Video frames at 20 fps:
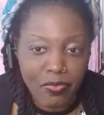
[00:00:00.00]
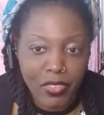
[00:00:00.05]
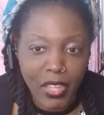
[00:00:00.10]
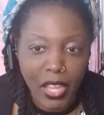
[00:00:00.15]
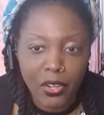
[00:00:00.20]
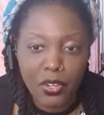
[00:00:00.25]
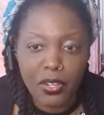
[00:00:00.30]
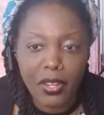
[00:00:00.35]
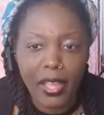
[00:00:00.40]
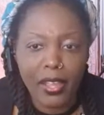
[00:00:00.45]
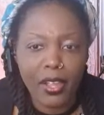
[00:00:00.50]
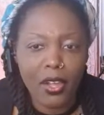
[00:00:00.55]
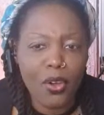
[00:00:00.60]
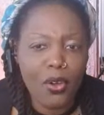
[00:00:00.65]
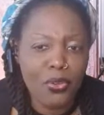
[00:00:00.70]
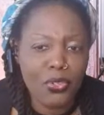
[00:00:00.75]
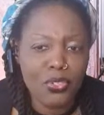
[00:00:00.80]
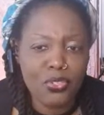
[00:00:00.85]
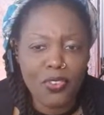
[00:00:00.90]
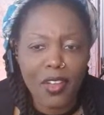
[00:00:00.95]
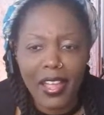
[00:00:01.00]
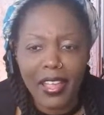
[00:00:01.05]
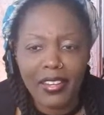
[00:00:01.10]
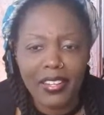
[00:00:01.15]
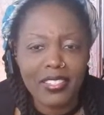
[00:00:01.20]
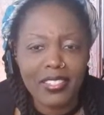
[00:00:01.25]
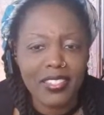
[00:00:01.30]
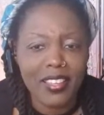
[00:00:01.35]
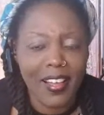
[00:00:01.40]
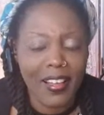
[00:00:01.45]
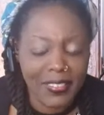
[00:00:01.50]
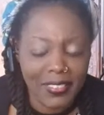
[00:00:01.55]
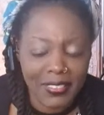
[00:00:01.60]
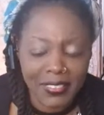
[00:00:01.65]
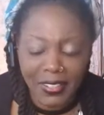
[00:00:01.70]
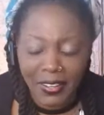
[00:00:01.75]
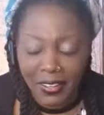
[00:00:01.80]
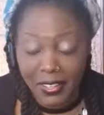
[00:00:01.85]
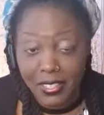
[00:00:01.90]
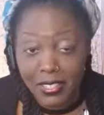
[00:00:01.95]
And you're like, oh, try it. It's the
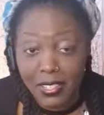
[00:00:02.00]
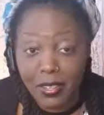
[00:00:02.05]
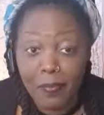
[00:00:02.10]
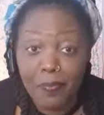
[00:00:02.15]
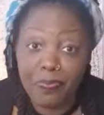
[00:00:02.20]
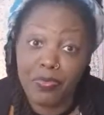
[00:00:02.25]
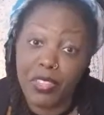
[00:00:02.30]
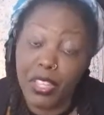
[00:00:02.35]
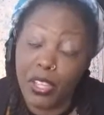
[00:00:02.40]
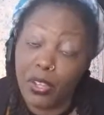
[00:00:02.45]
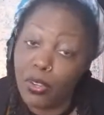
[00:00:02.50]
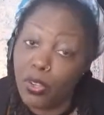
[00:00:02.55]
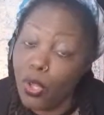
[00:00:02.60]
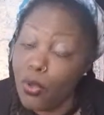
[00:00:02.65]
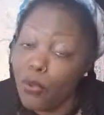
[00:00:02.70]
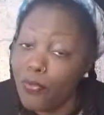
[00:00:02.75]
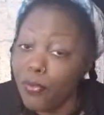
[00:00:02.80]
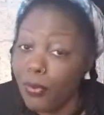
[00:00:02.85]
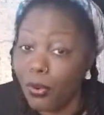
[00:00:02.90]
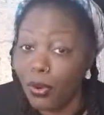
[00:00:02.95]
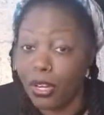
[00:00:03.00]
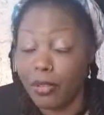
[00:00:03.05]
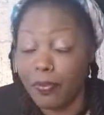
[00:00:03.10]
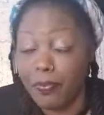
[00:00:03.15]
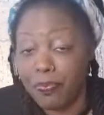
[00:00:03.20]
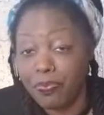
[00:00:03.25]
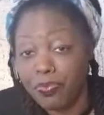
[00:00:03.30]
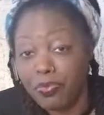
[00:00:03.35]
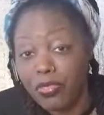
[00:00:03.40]
holidays. They'll go for it.